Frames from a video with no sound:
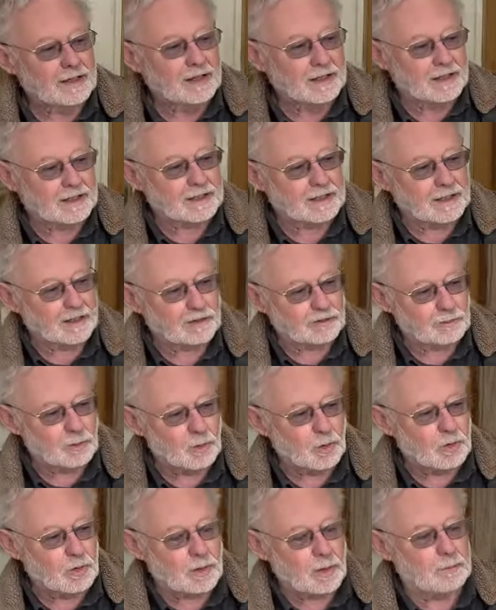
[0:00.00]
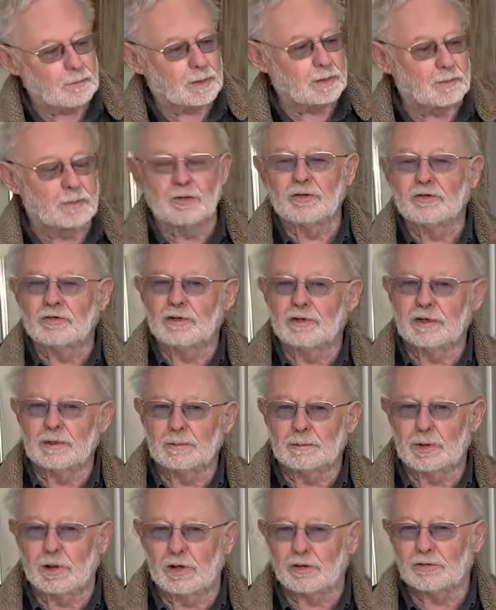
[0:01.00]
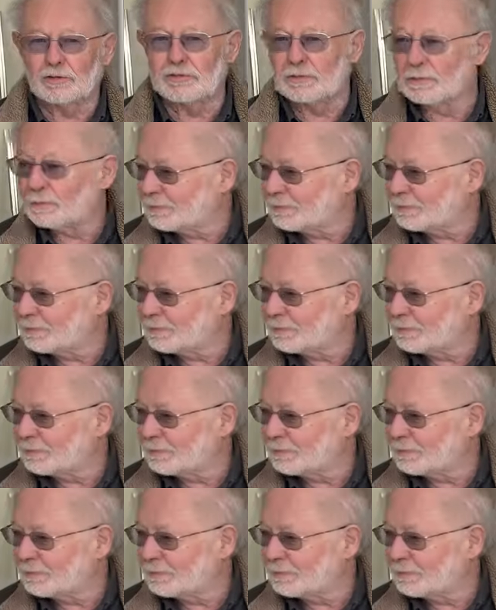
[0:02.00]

and it gets more compliments than the pots.